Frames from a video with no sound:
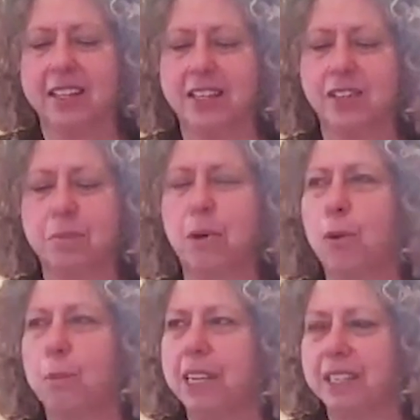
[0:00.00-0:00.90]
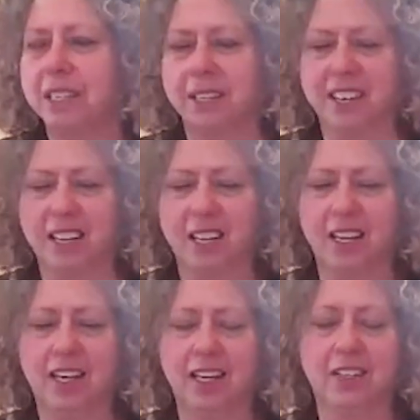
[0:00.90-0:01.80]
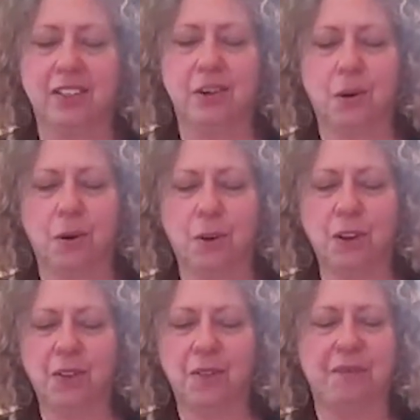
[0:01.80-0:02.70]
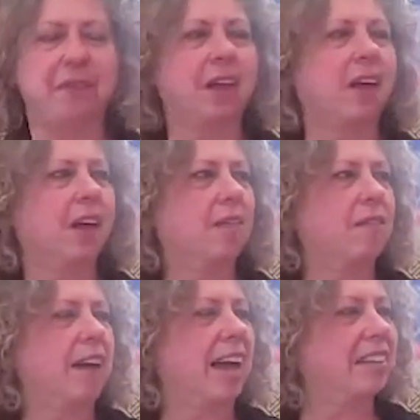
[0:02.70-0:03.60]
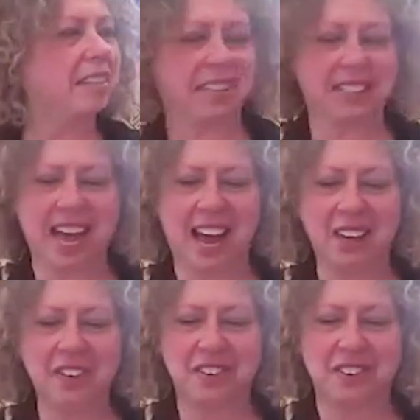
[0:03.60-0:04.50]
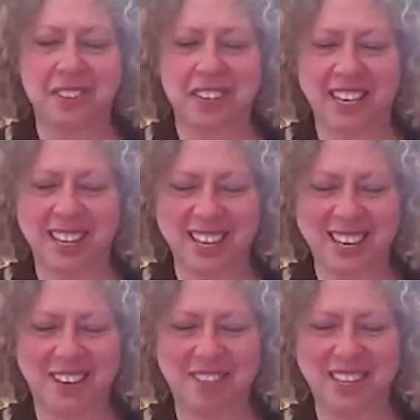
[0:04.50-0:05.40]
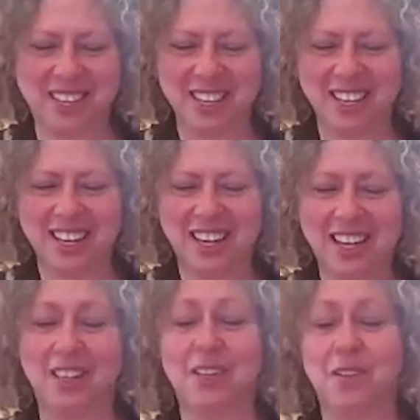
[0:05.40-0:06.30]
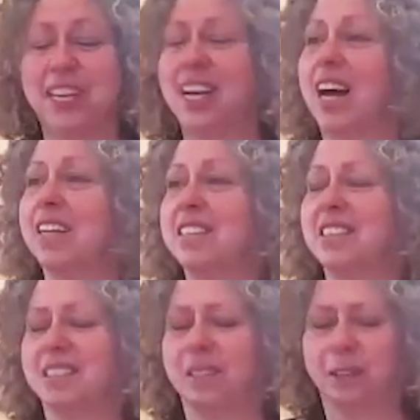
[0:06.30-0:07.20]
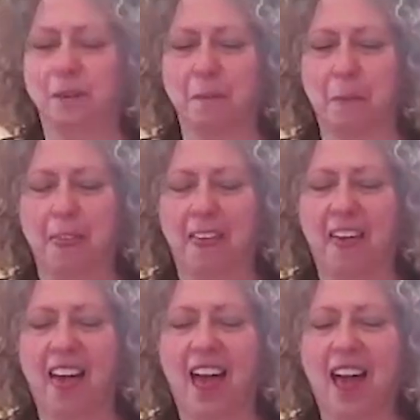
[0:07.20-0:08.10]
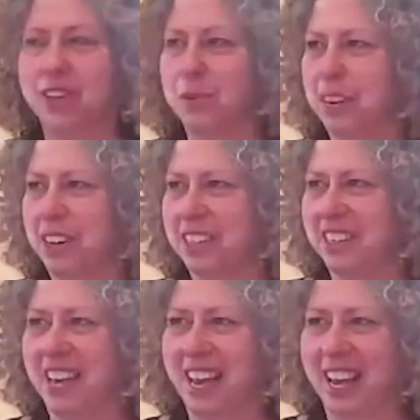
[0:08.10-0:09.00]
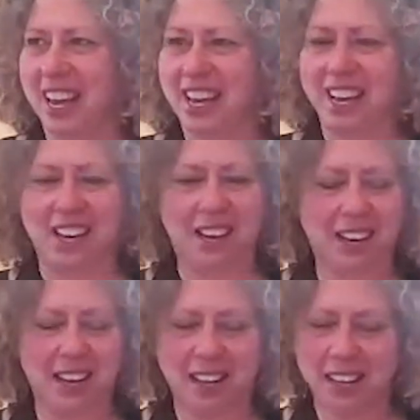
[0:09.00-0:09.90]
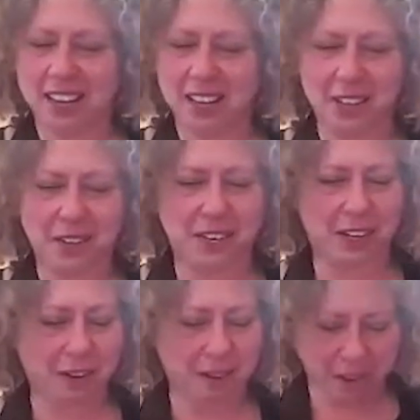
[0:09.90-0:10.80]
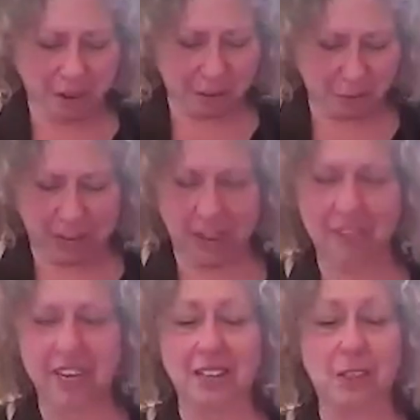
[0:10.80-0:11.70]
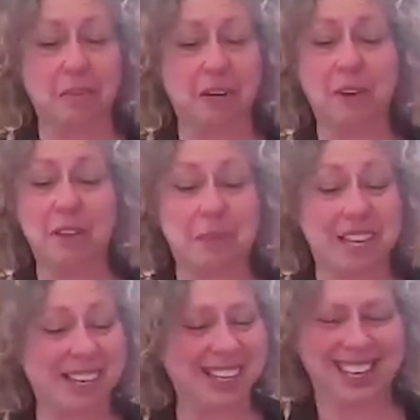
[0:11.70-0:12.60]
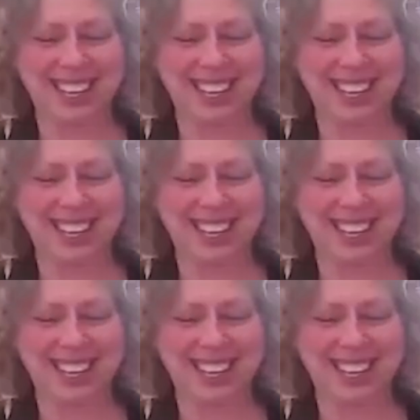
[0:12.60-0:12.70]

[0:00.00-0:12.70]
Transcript: This moment is whole. Vast catastrophe of it, including us as we are today, including what I forgot to bring with me,